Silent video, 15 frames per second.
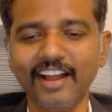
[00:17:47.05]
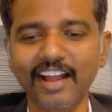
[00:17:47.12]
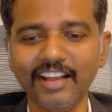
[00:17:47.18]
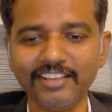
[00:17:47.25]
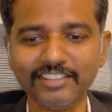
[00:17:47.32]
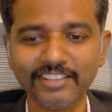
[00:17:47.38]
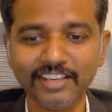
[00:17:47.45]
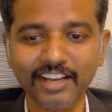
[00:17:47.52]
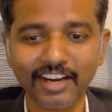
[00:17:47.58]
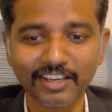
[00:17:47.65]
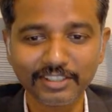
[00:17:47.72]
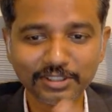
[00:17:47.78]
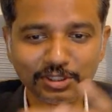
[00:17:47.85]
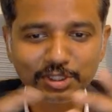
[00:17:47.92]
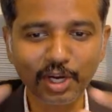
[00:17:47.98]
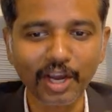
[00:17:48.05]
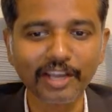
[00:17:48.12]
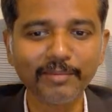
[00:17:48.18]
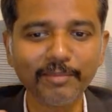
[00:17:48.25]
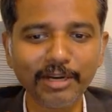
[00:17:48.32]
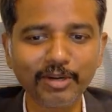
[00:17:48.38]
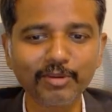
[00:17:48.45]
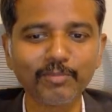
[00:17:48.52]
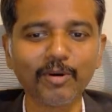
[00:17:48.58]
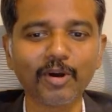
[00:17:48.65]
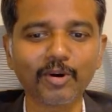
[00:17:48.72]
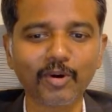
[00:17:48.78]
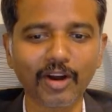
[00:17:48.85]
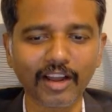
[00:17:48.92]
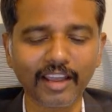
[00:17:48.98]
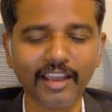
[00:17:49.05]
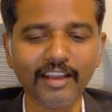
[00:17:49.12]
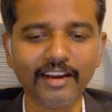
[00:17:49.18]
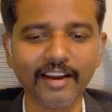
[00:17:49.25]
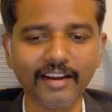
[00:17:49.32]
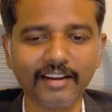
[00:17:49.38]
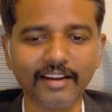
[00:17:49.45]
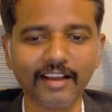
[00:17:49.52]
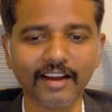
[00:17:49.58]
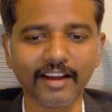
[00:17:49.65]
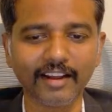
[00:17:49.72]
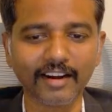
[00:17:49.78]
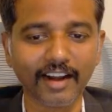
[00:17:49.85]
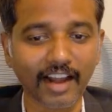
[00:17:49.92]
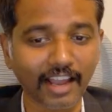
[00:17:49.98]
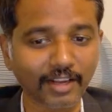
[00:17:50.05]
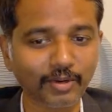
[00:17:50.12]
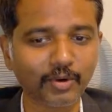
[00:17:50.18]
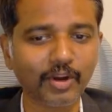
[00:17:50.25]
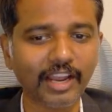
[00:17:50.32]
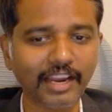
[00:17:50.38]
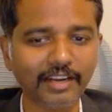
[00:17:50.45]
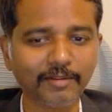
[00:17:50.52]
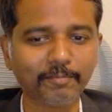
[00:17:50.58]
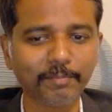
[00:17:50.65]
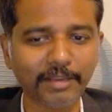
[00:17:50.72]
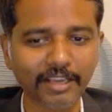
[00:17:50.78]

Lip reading: And join me tomorrow again at 9:08